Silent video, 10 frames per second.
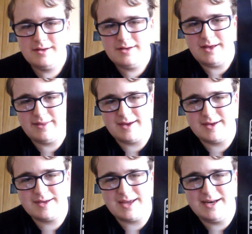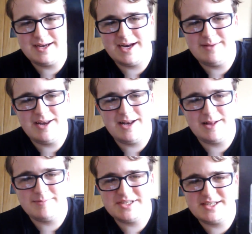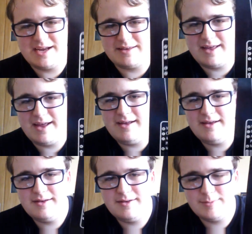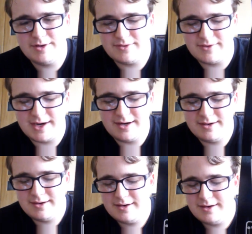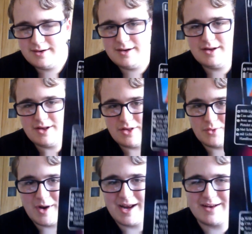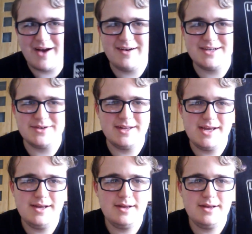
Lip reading: I think kind of made a little mistake there, putting the right character on there.